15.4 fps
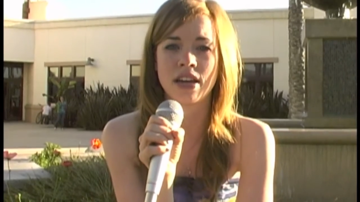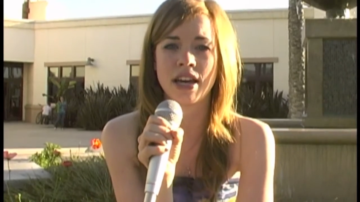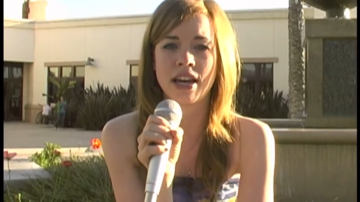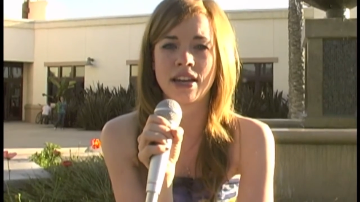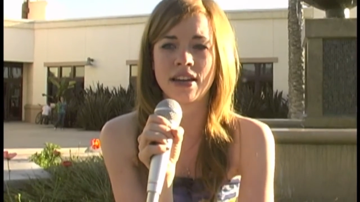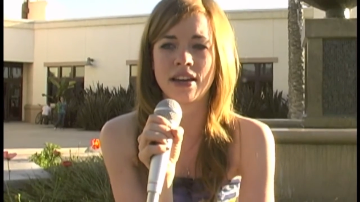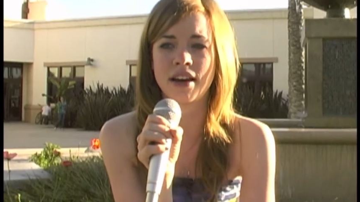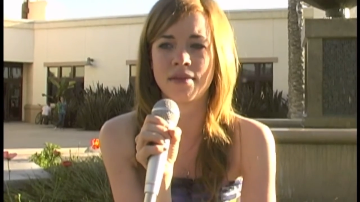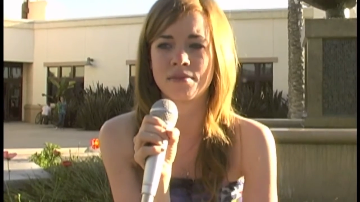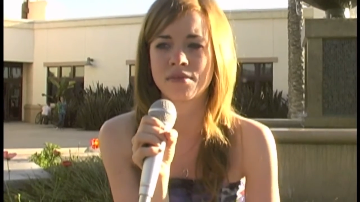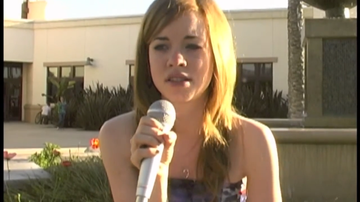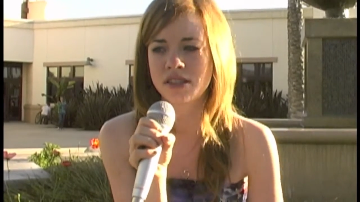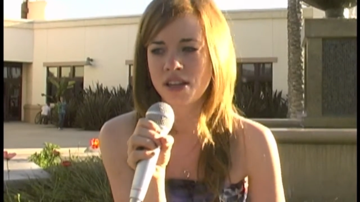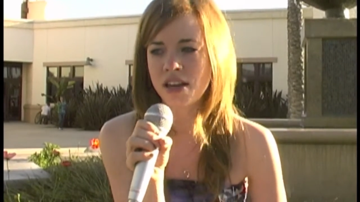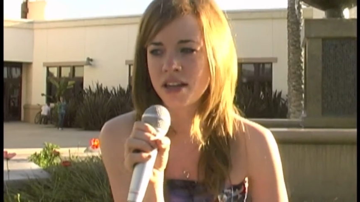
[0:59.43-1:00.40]
and um,
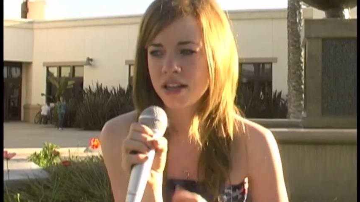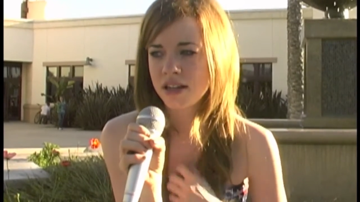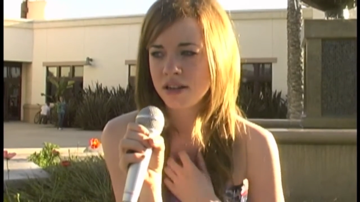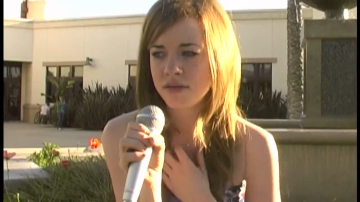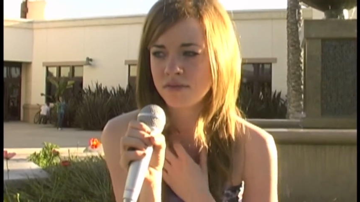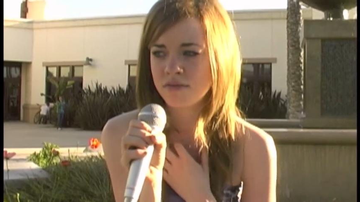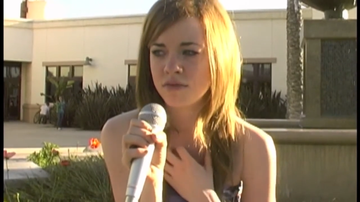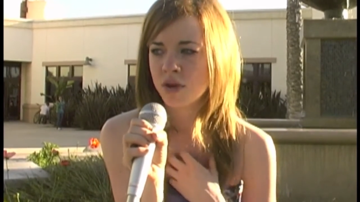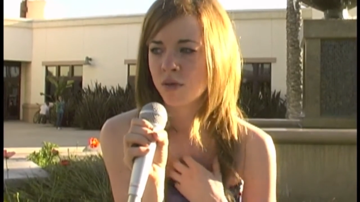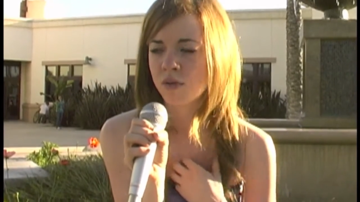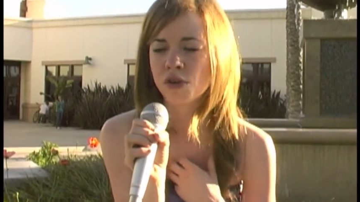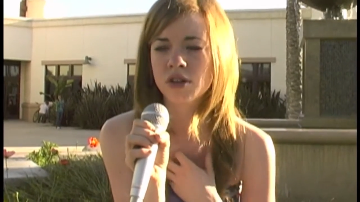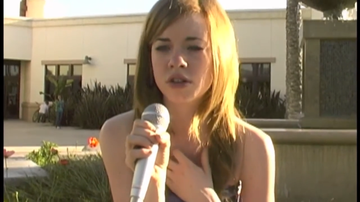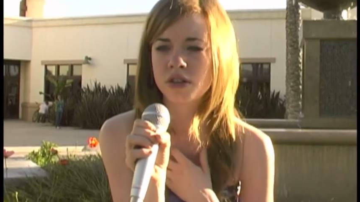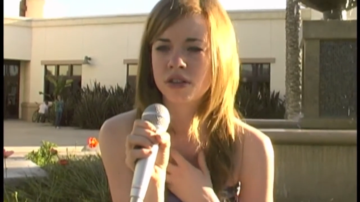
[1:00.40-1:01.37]
study the
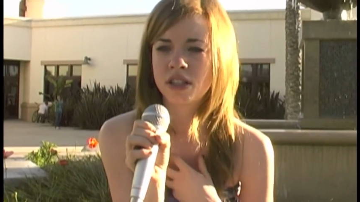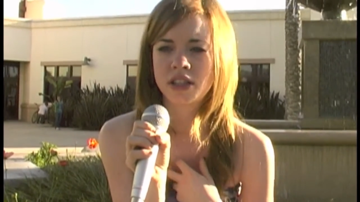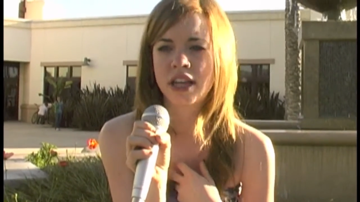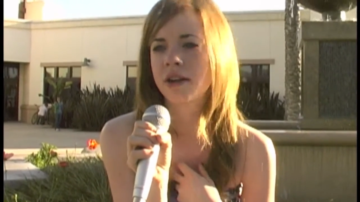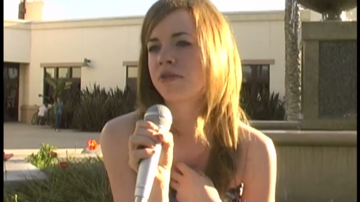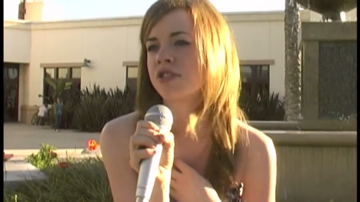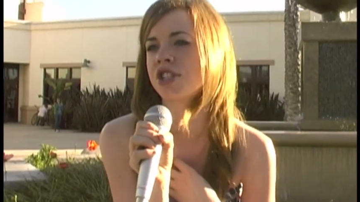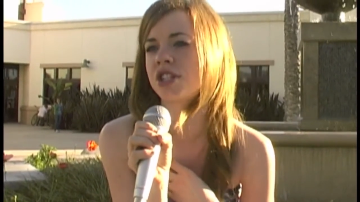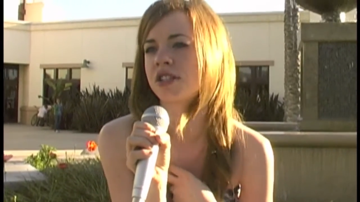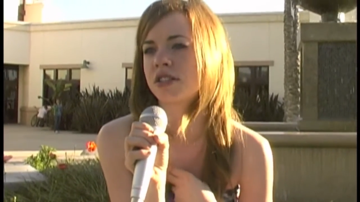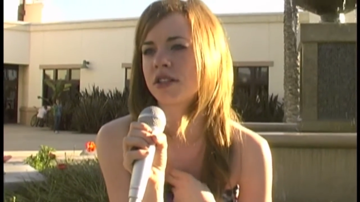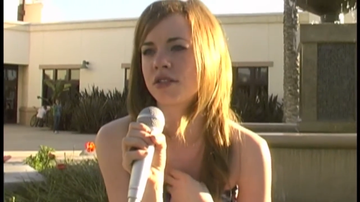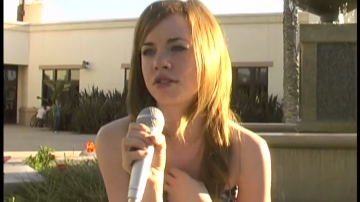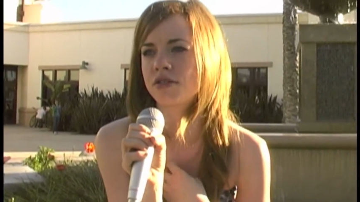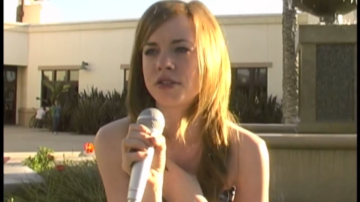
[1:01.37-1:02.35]
world and languages
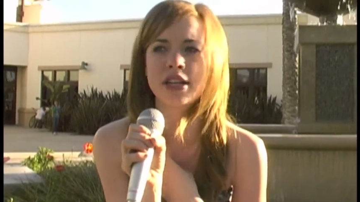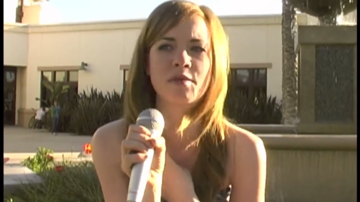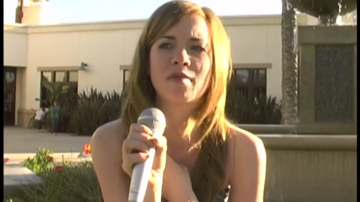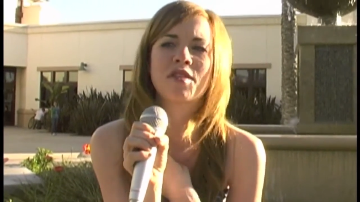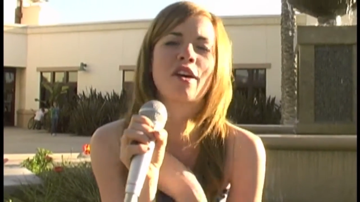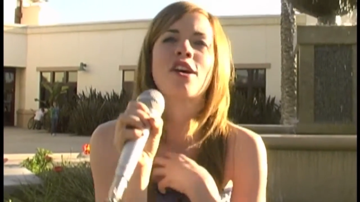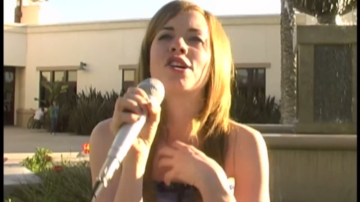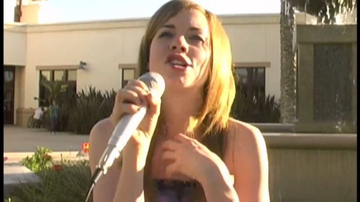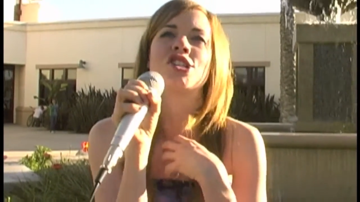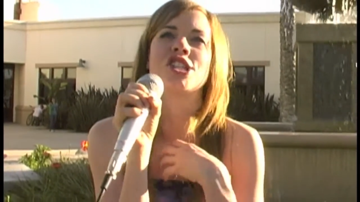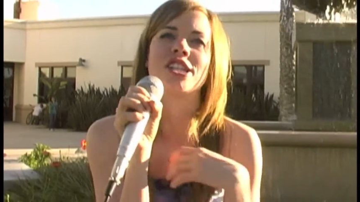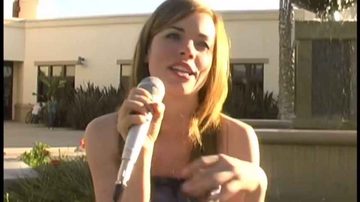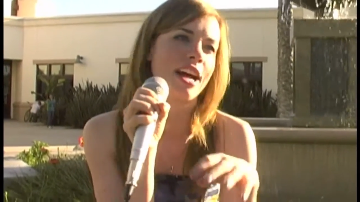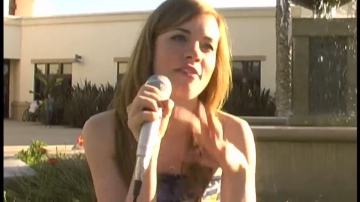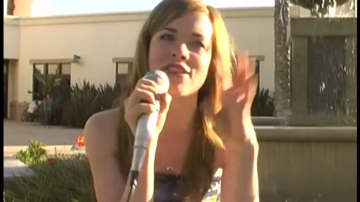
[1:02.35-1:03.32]
and Greek
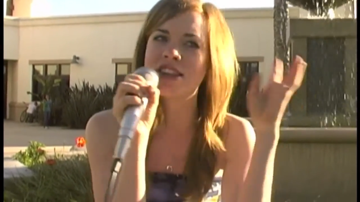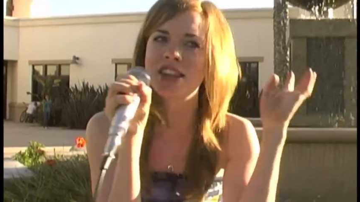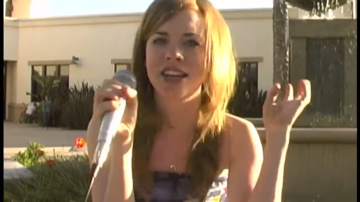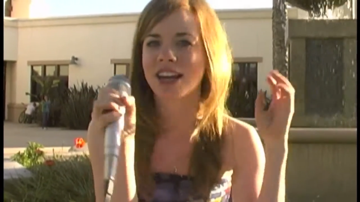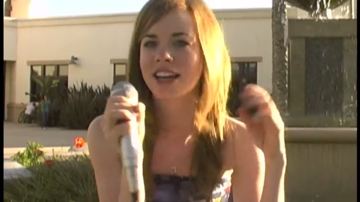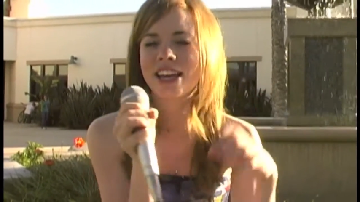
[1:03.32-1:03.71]
mythology and everything I